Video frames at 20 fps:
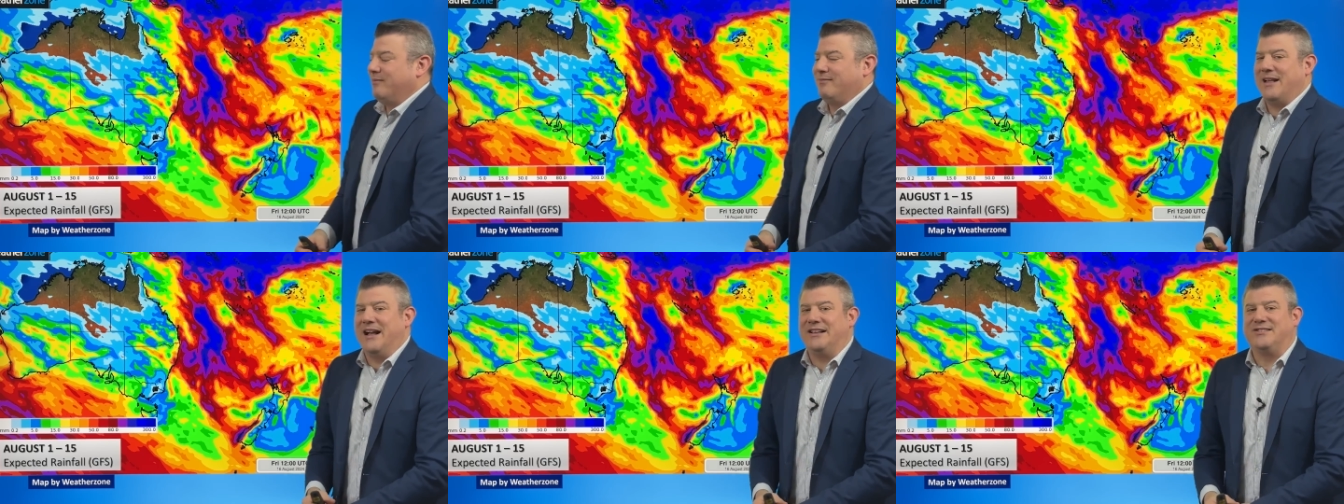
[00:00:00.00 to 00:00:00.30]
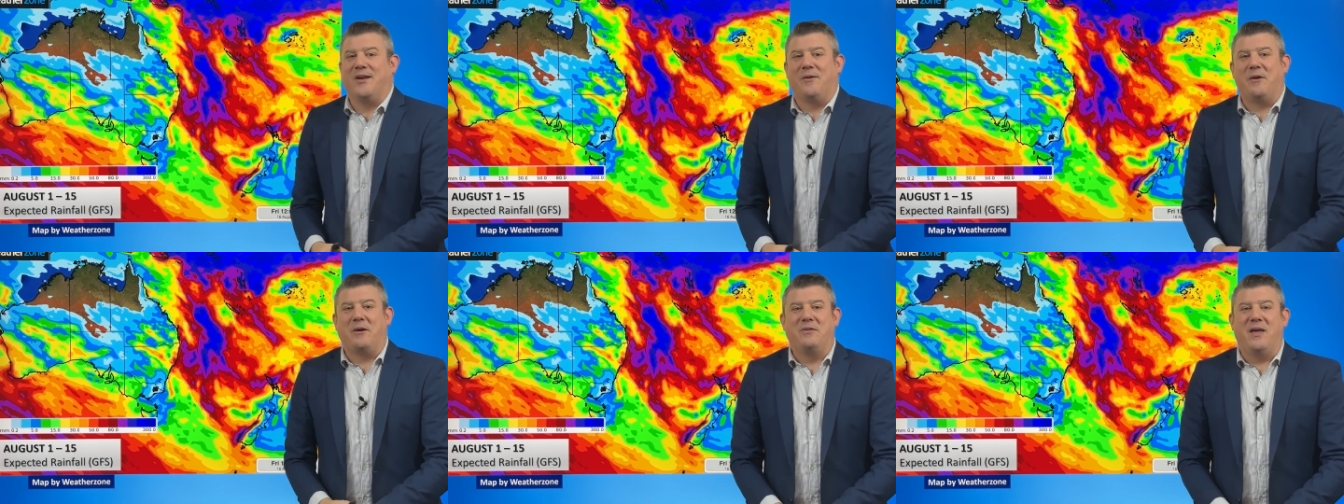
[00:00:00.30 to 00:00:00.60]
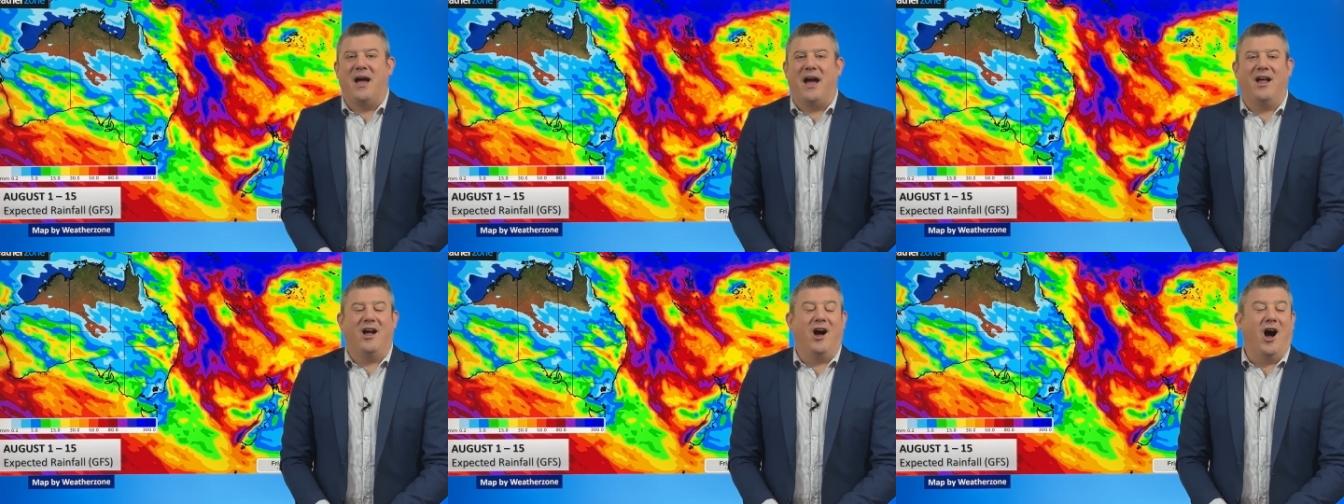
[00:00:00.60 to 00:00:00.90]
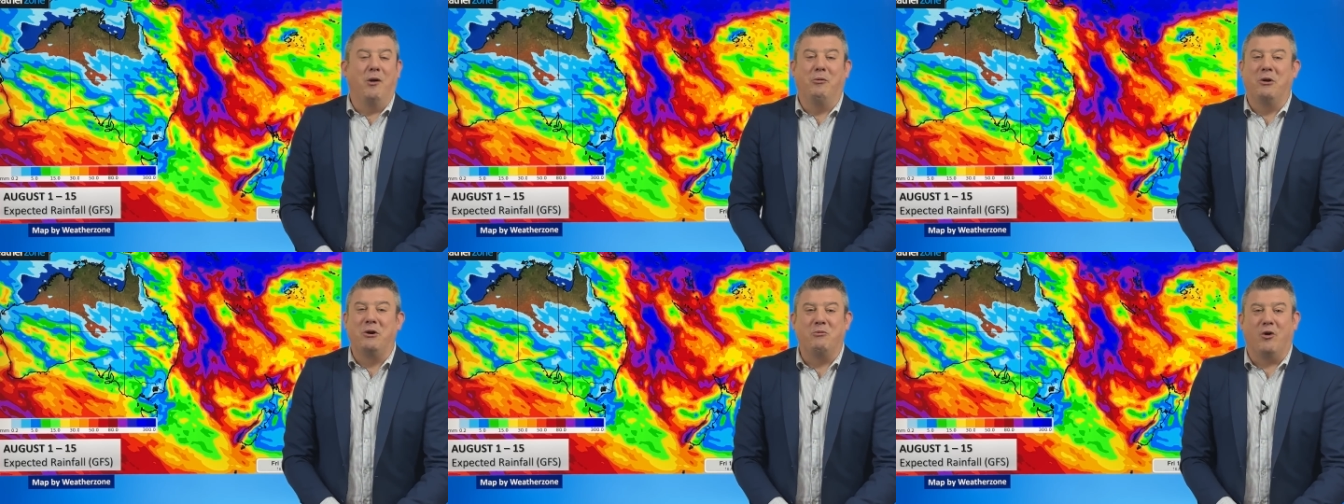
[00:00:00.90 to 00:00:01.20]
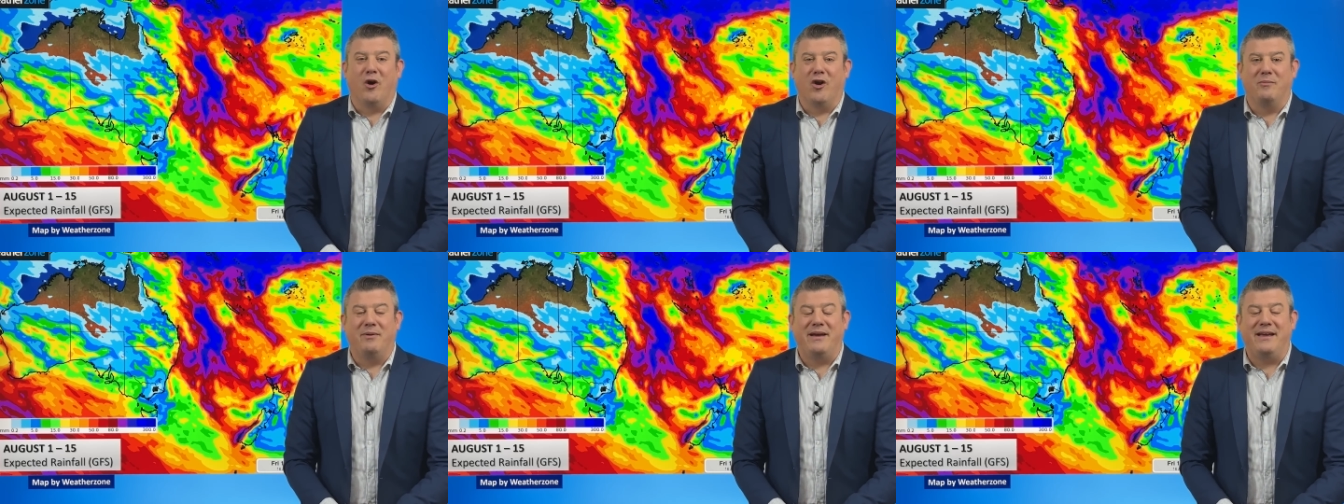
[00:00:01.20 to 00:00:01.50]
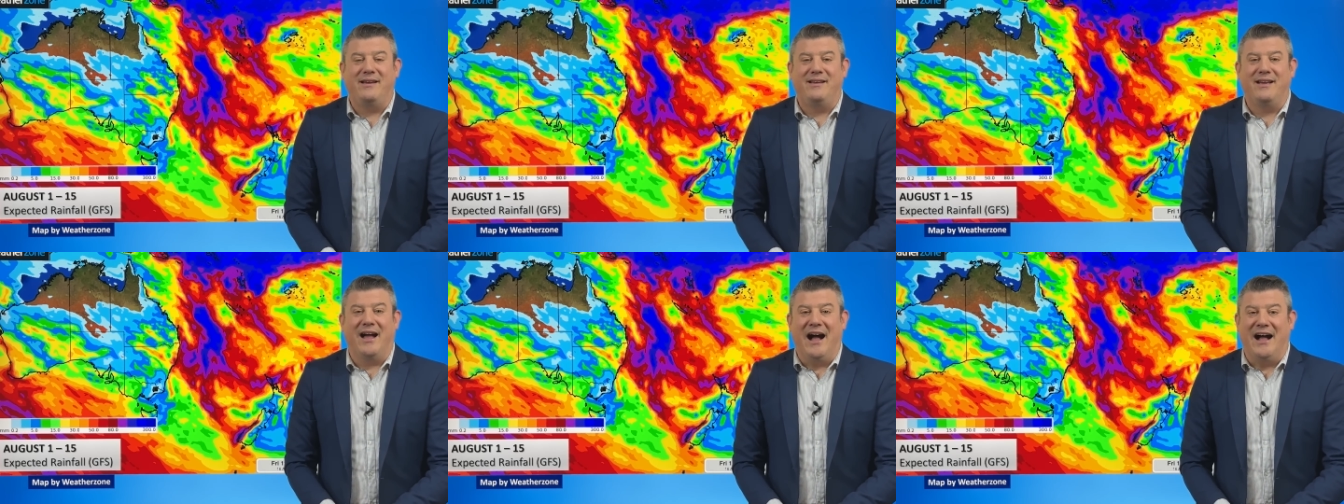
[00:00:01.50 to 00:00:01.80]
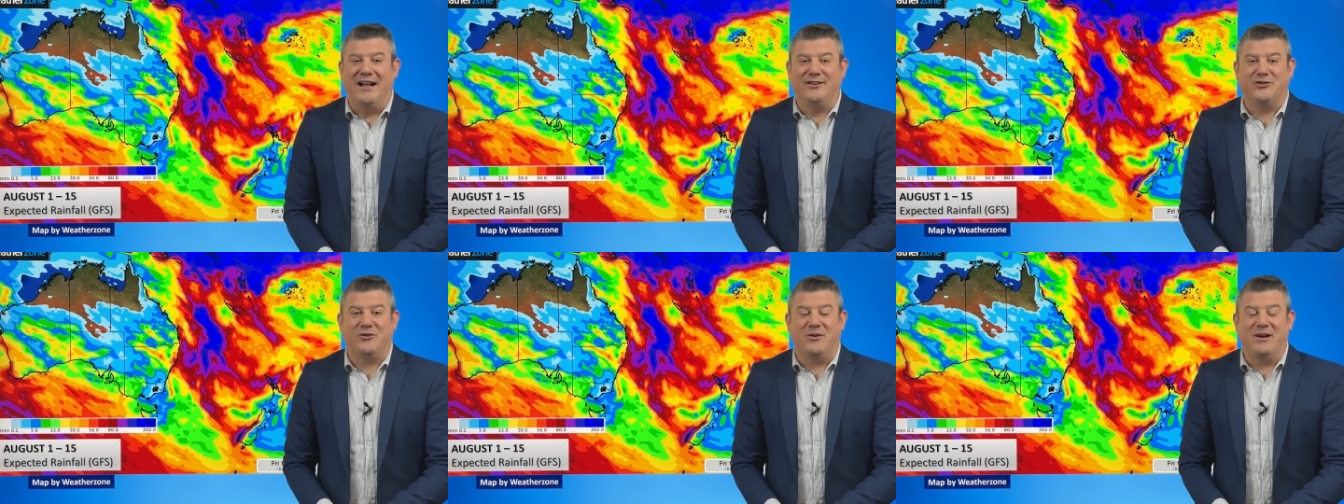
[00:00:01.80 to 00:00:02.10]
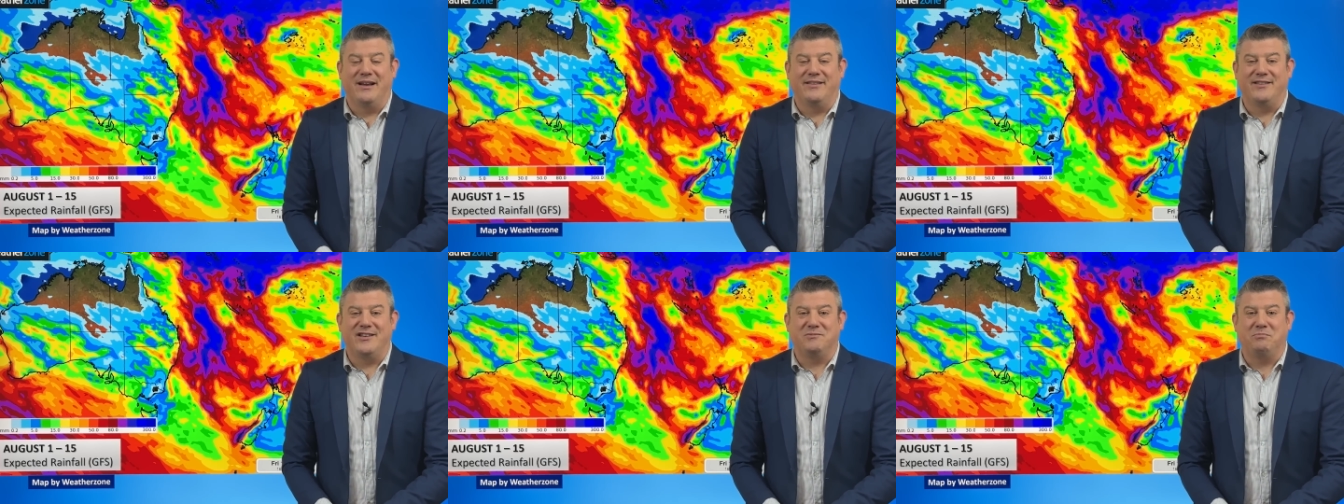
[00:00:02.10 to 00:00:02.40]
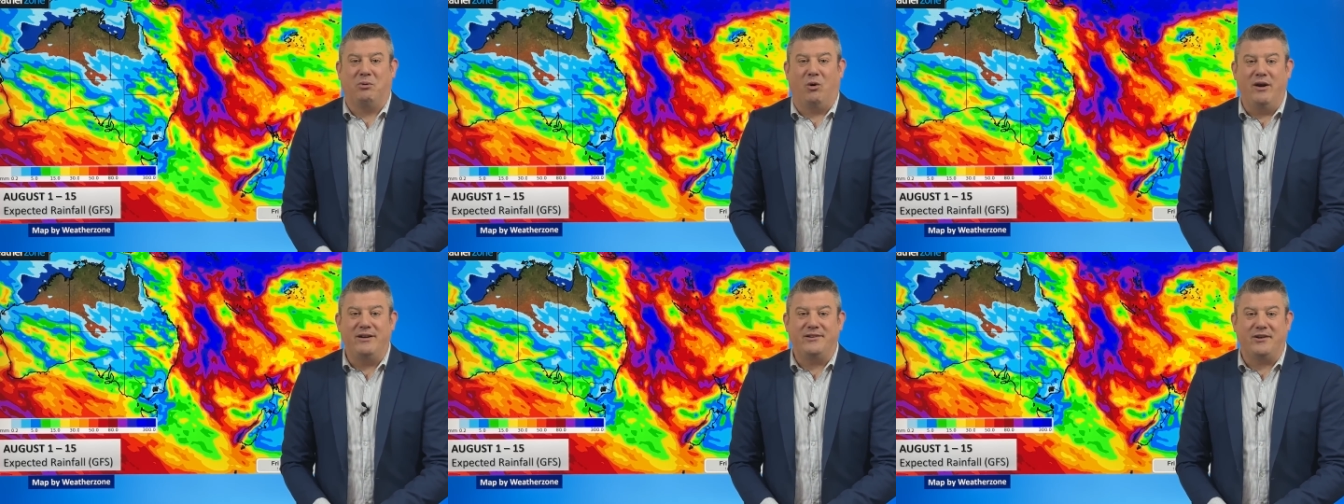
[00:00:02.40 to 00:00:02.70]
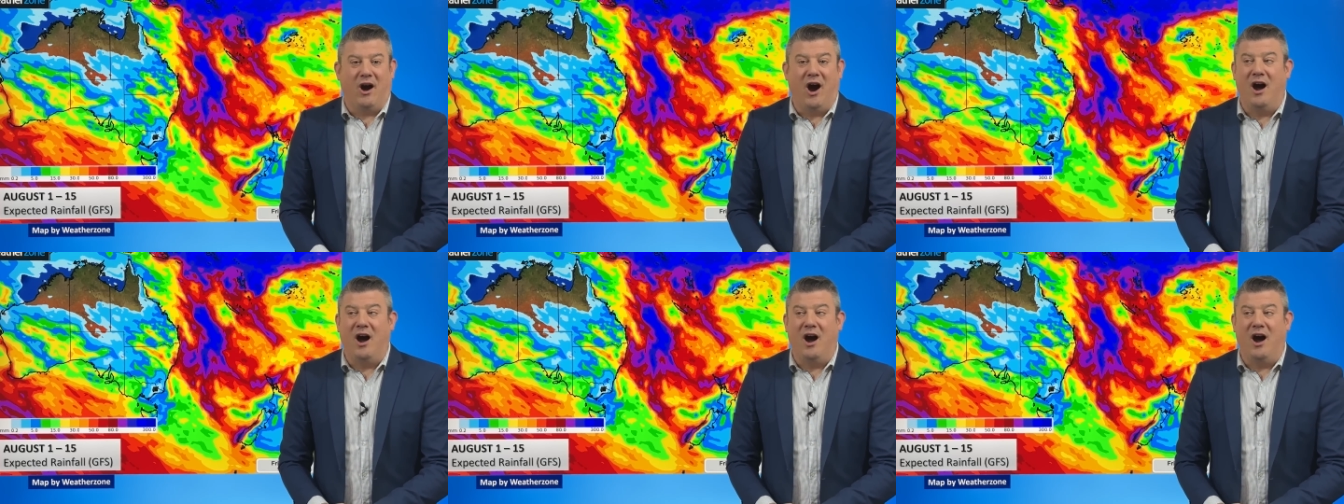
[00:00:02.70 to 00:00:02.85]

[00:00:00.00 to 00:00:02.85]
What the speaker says: that's something that I wouldn't want to be answering at this point.